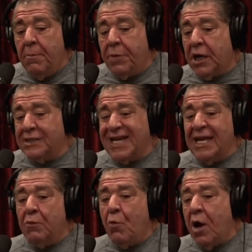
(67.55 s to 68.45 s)
because I
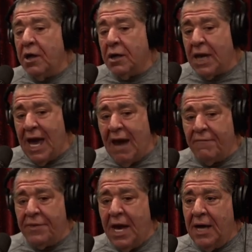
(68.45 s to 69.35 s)
didn't want to
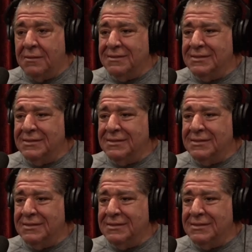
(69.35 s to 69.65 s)
have that